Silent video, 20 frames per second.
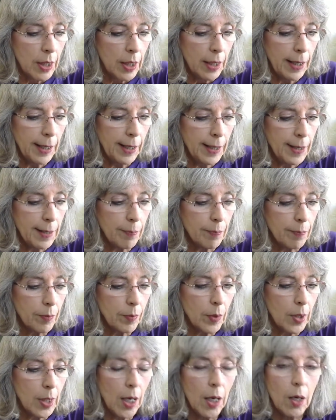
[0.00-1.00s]

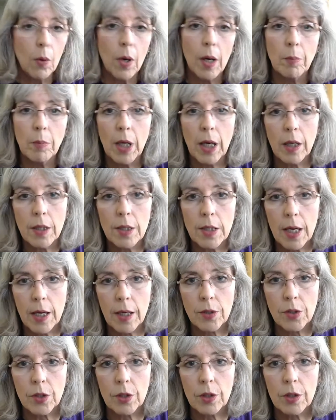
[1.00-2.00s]
Now, I'm not a
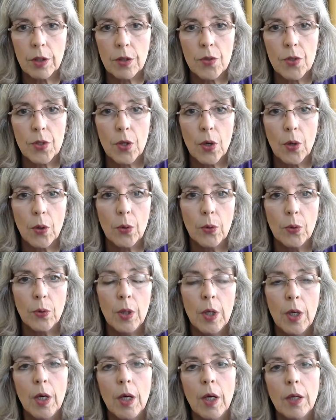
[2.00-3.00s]
doctor, so
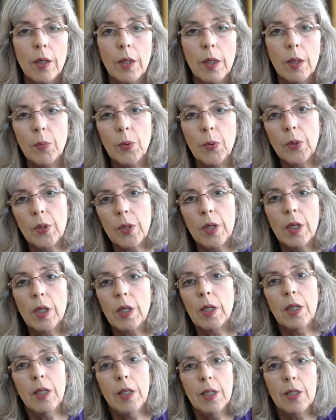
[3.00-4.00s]
the important
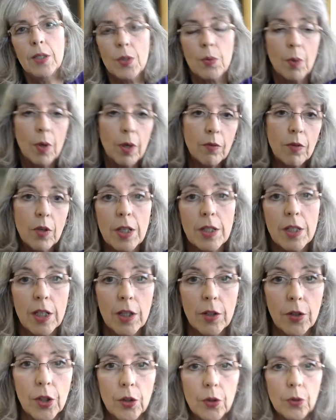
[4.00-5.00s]
thing is whatever I
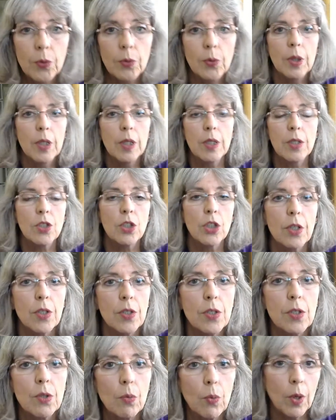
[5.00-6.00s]
tell you is
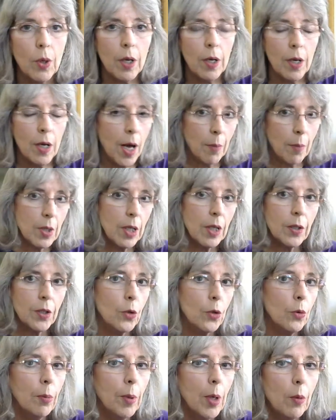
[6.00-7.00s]
just what I'm telling
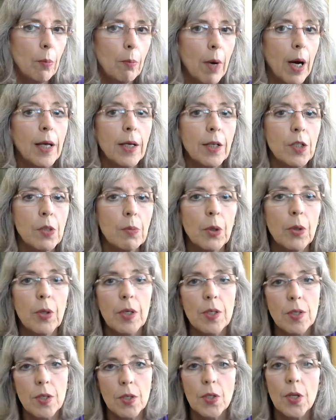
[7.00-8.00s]
you about my
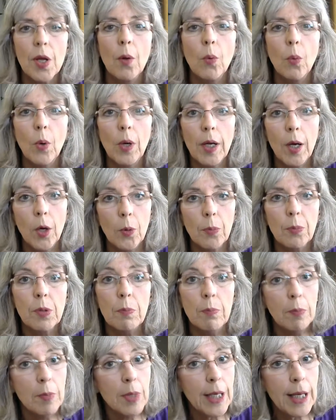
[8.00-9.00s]
experiences and what helped
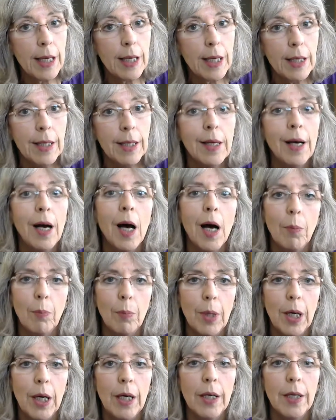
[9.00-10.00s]
me.
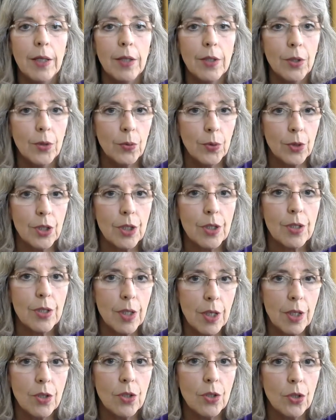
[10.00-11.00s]
But you just
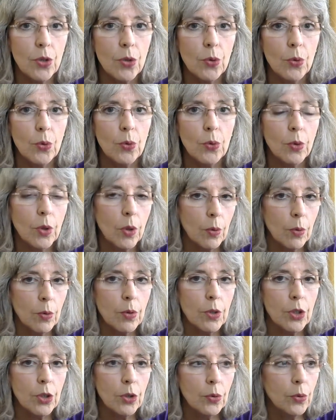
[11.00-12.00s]
need to go
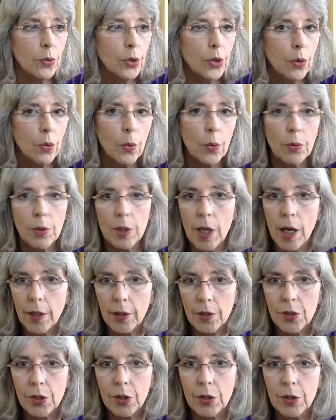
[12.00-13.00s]
to your own
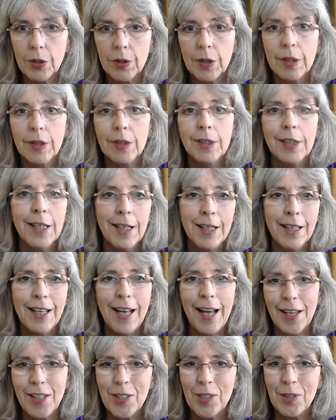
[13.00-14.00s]
doctor and
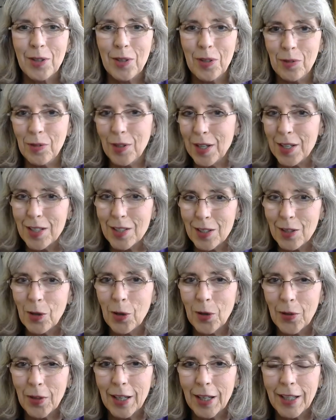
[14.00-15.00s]
ask advice and
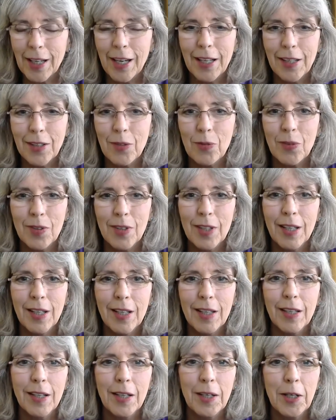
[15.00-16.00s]
all that kind of
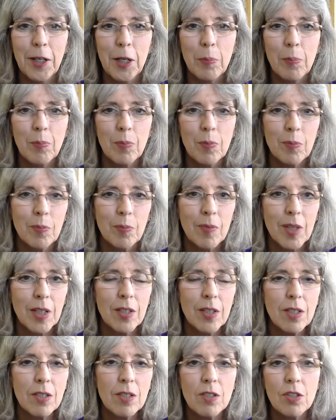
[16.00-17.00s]
thing.
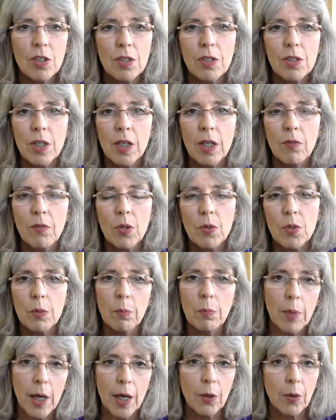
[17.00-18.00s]
This is just to give you some
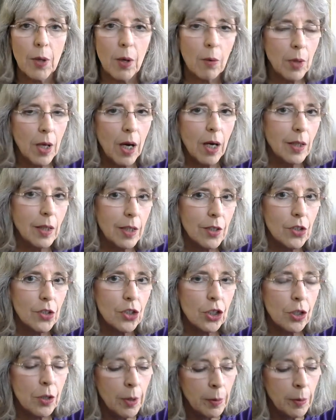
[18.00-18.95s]
background knowledge.